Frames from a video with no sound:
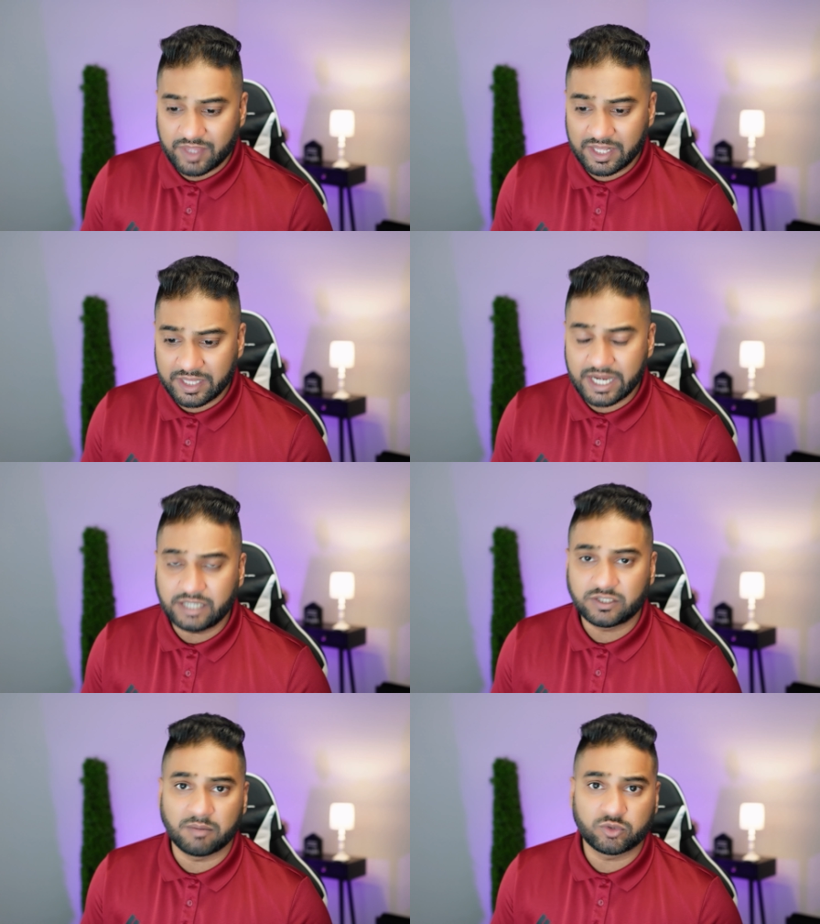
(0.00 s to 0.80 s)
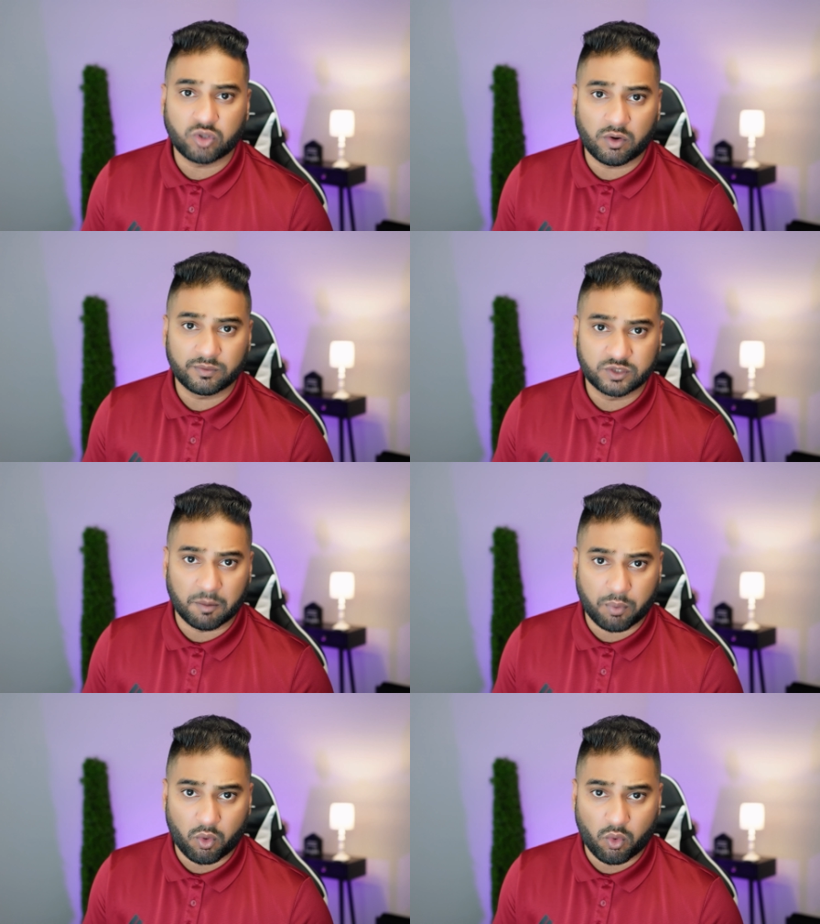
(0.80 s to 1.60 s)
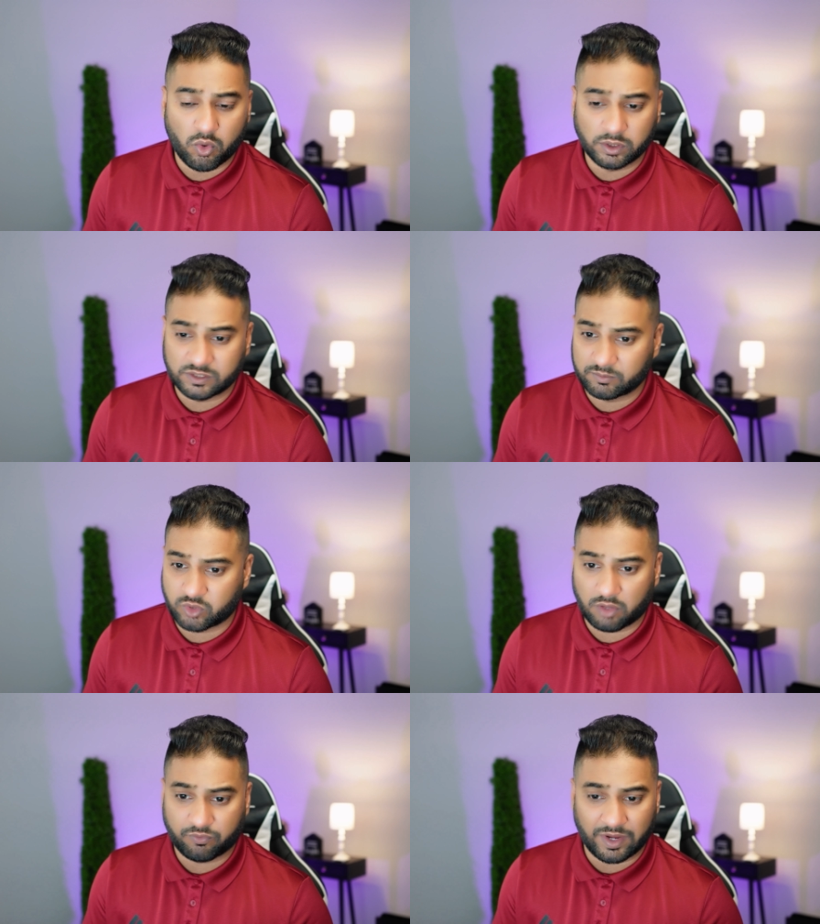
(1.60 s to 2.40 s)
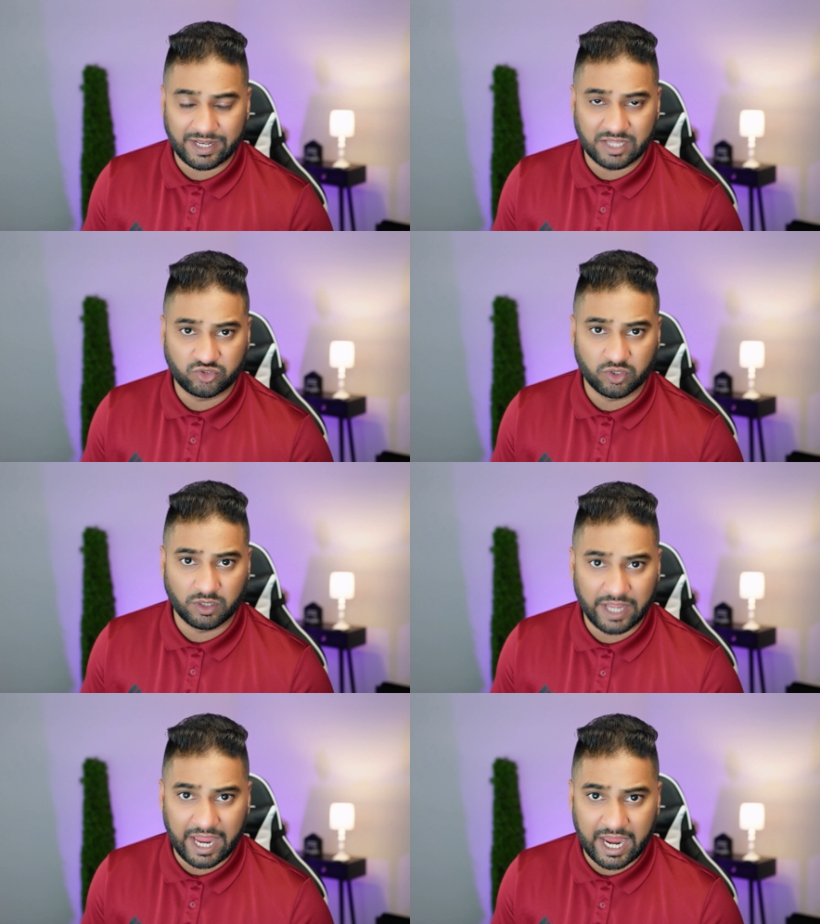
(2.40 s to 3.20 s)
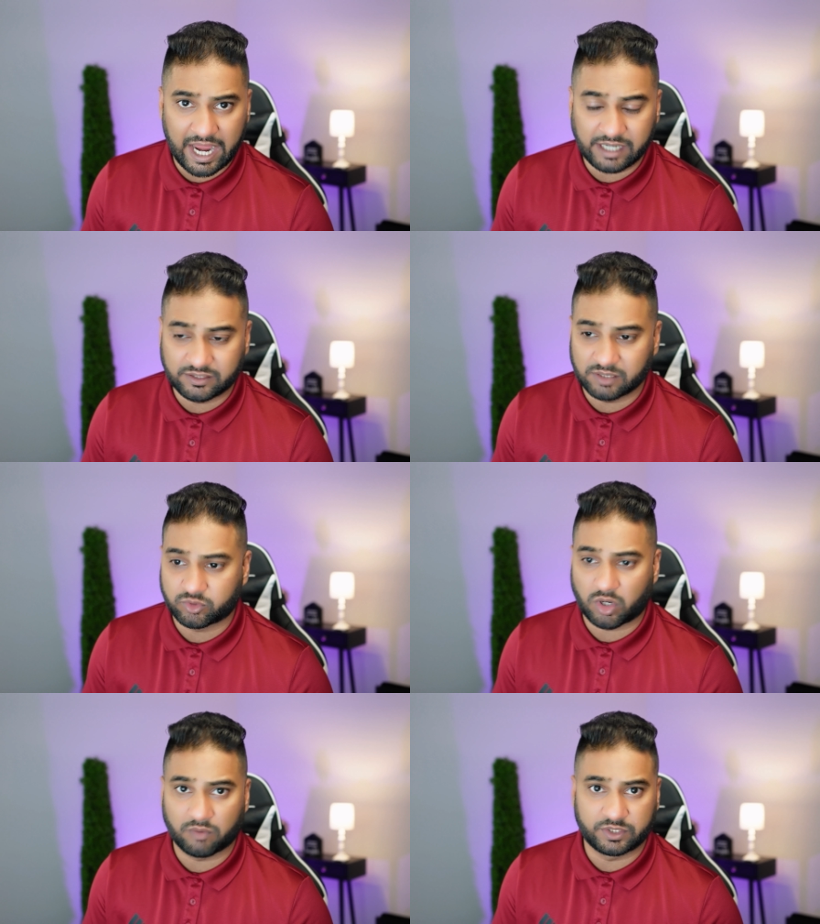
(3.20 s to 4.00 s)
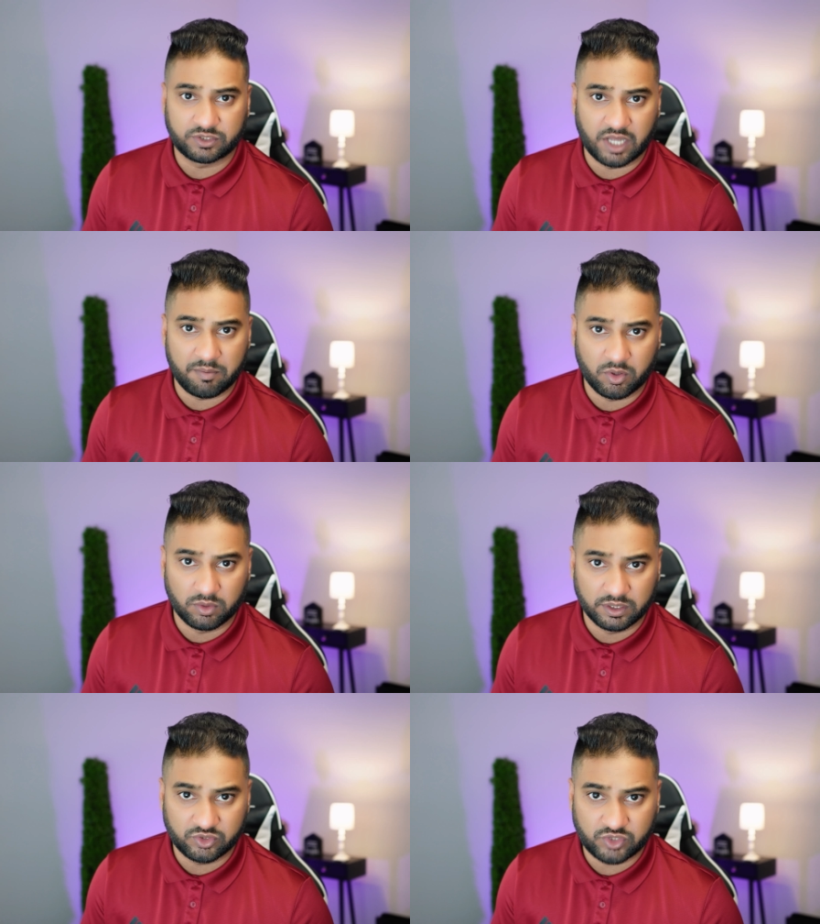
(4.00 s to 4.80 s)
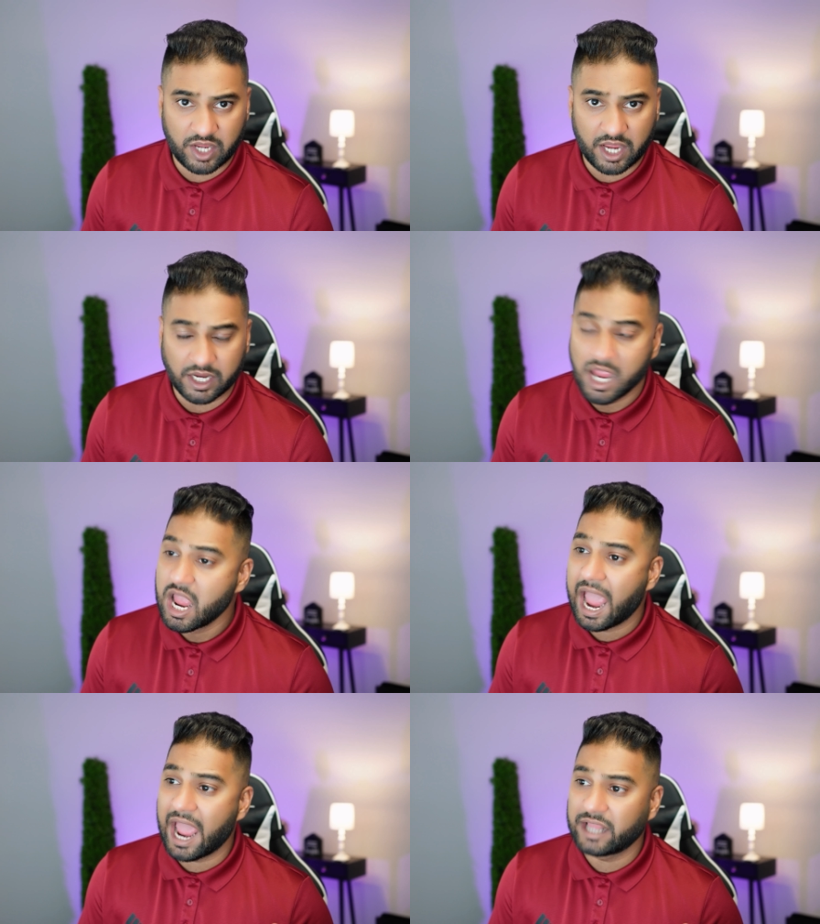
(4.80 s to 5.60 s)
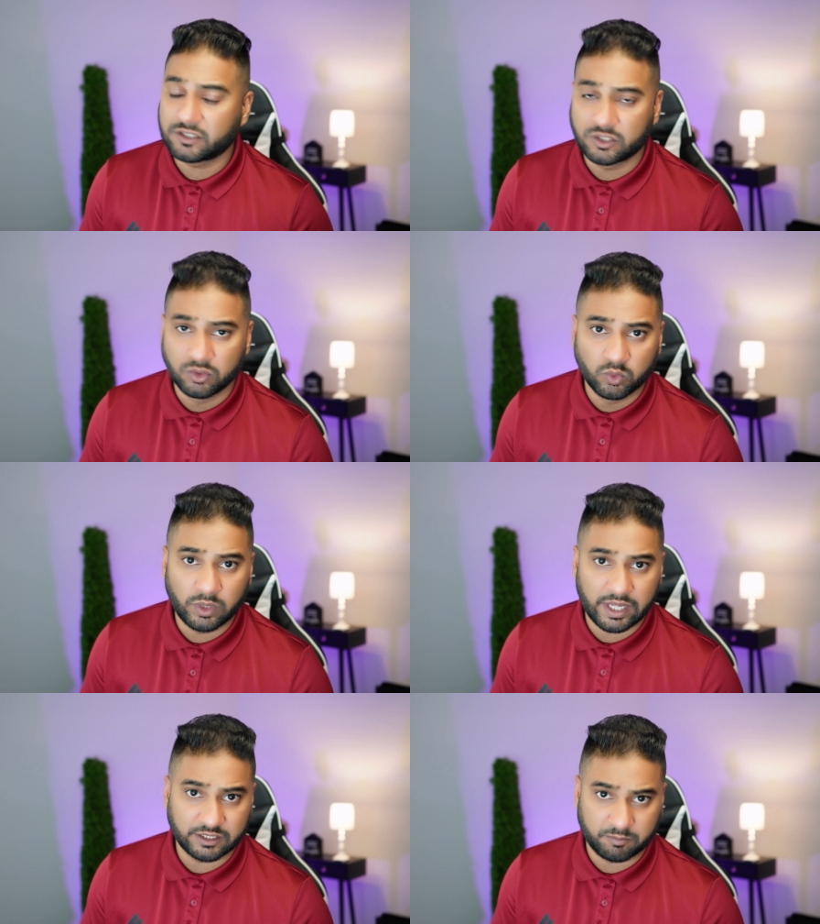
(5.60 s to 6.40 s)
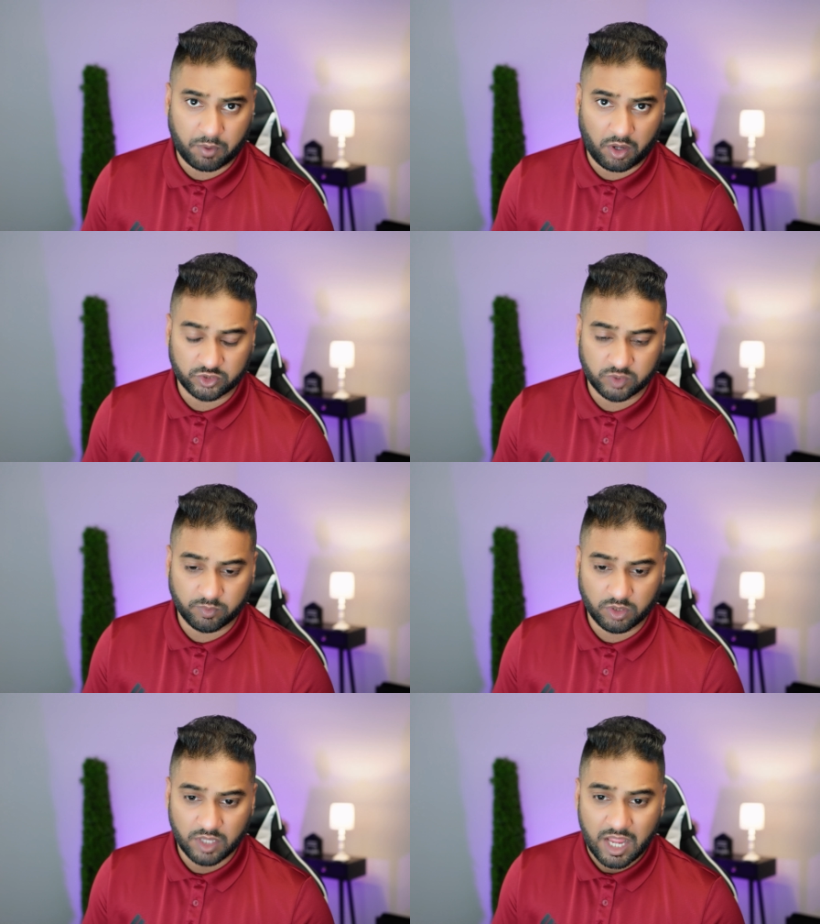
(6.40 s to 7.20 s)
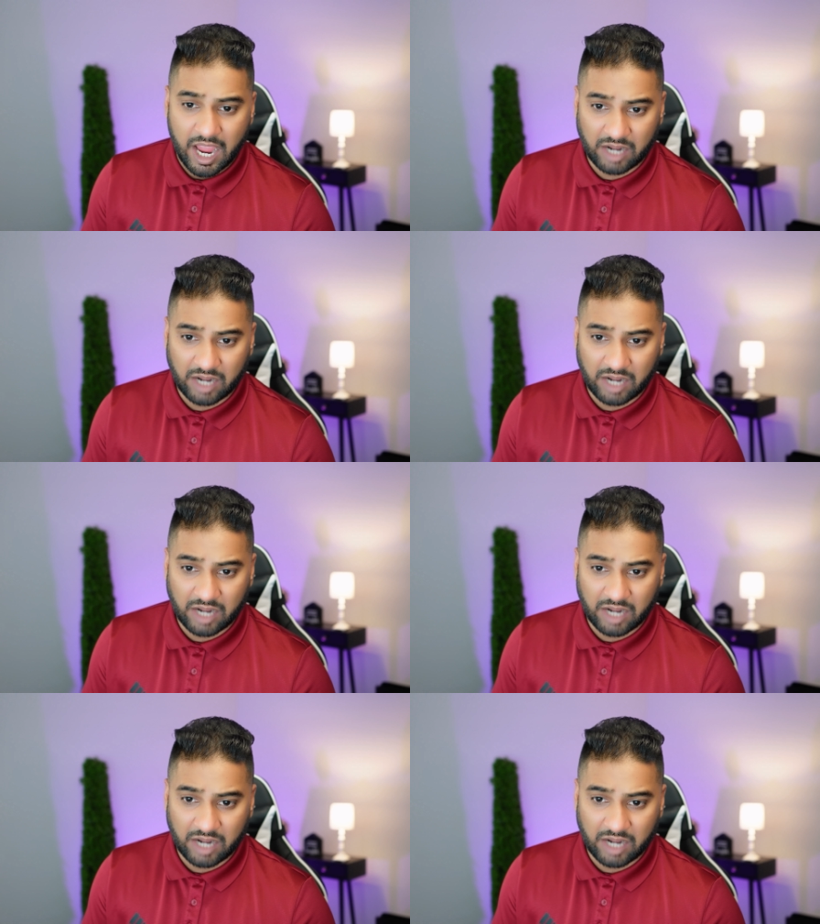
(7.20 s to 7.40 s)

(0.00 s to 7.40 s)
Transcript: they need some sort of support some sort of financial aid some sort of stimulus check as soon as possible.